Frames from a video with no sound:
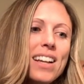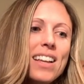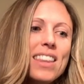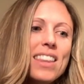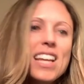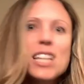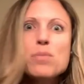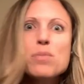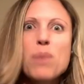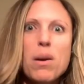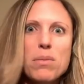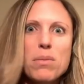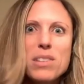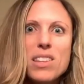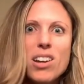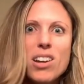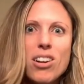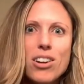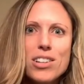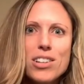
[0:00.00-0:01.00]
That's probably
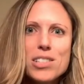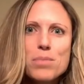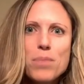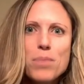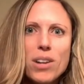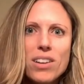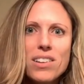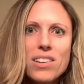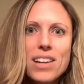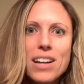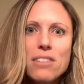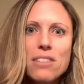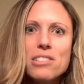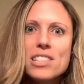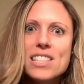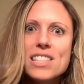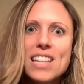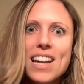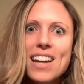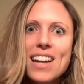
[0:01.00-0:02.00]
the hardest part, I would
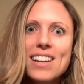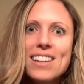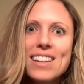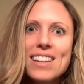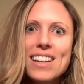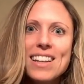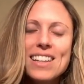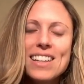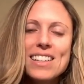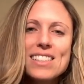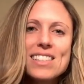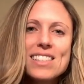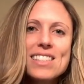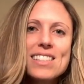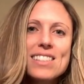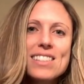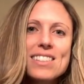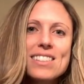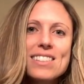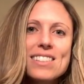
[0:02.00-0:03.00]
say, is
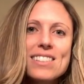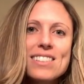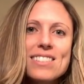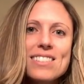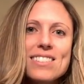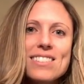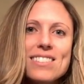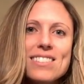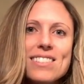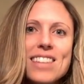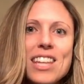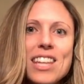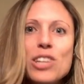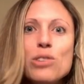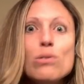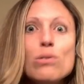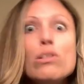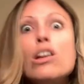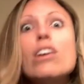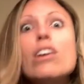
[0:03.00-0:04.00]
that
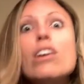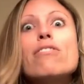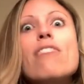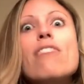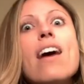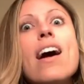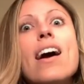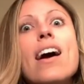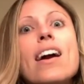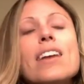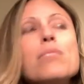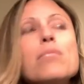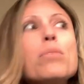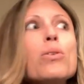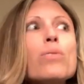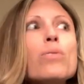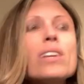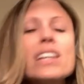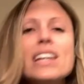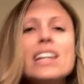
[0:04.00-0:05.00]
you look fine, but
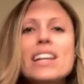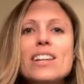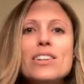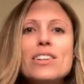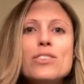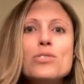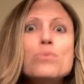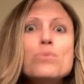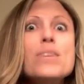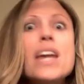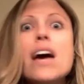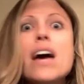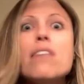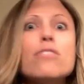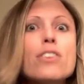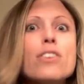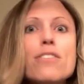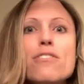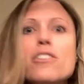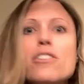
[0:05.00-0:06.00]
really you
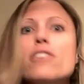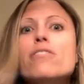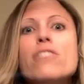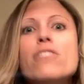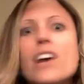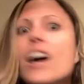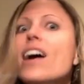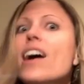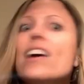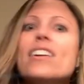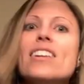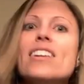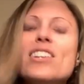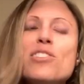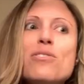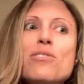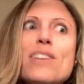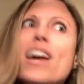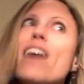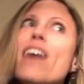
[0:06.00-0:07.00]
never feel fine and
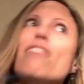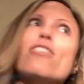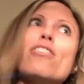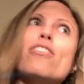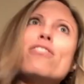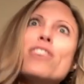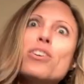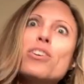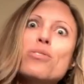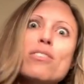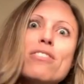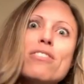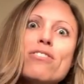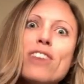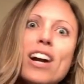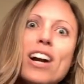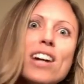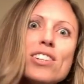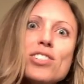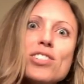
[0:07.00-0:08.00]
you never feel
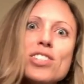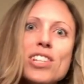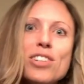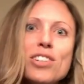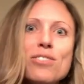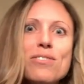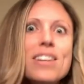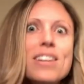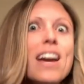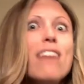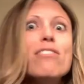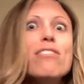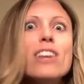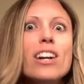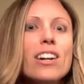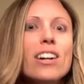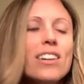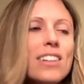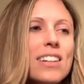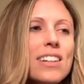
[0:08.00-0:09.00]
refreshed and you
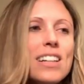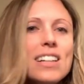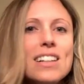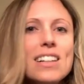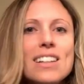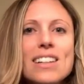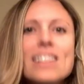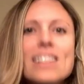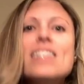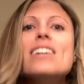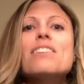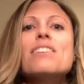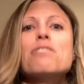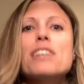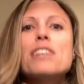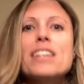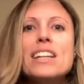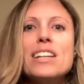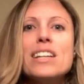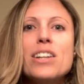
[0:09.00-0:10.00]
never
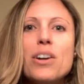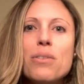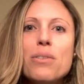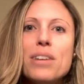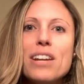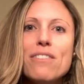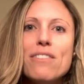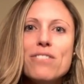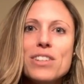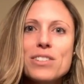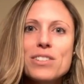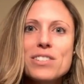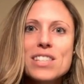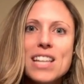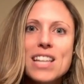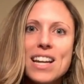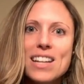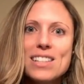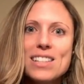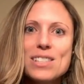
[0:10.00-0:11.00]
really know what it feels
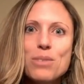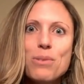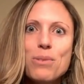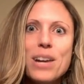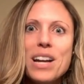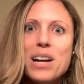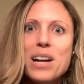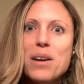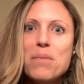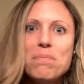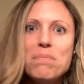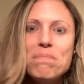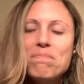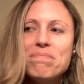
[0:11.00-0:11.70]
like to wake up